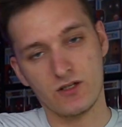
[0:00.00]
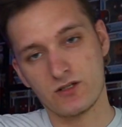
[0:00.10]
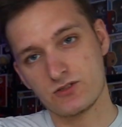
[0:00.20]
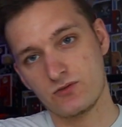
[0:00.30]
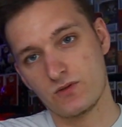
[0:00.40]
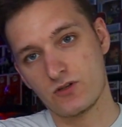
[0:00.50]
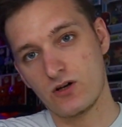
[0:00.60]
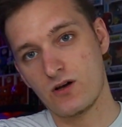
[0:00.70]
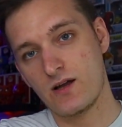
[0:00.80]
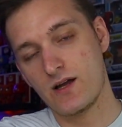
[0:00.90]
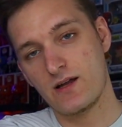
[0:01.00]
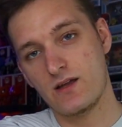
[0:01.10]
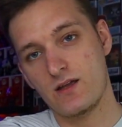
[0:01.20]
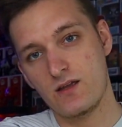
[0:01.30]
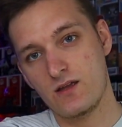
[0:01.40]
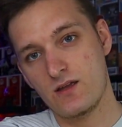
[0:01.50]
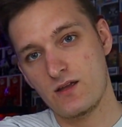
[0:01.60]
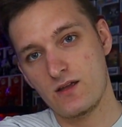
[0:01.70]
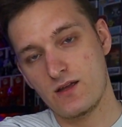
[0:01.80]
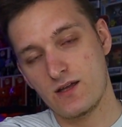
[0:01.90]
So we've got,
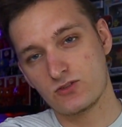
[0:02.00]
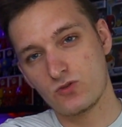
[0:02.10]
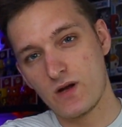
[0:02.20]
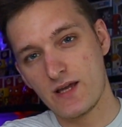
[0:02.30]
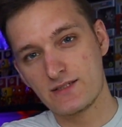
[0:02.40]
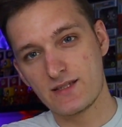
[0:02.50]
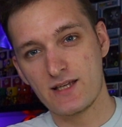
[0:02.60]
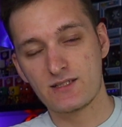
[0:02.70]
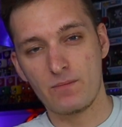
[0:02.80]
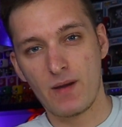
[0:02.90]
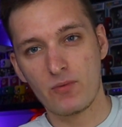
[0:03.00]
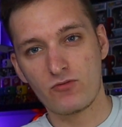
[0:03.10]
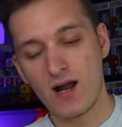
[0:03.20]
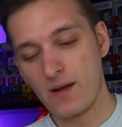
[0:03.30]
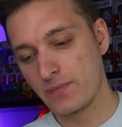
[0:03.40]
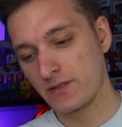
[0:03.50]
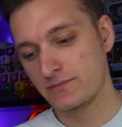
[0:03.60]
as always, there's a bubble wrap